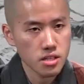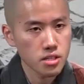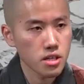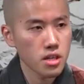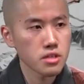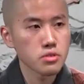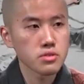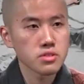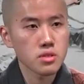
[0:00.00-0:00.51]
you're
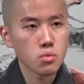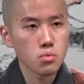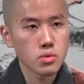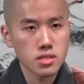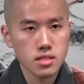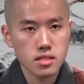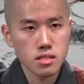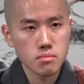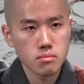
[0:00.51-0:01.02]
not using
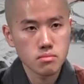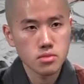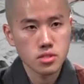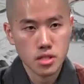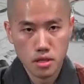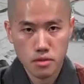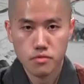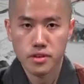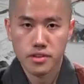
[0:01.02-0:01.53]
wisdom
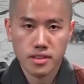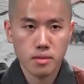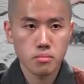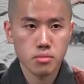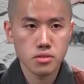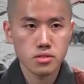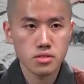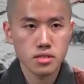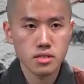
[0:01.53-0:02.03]
to confront
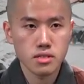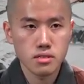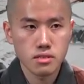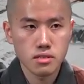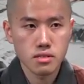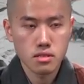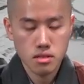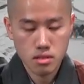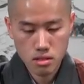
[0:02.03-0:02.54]
that person.
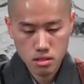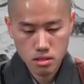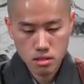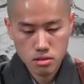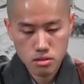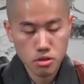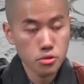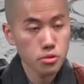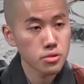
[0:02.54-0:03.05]

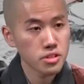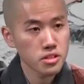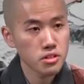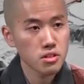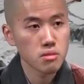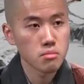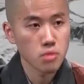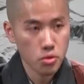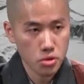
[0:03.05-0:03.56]
You're using
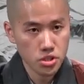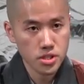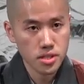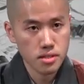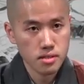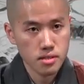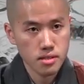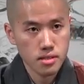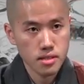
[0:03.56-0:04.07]
your emotion.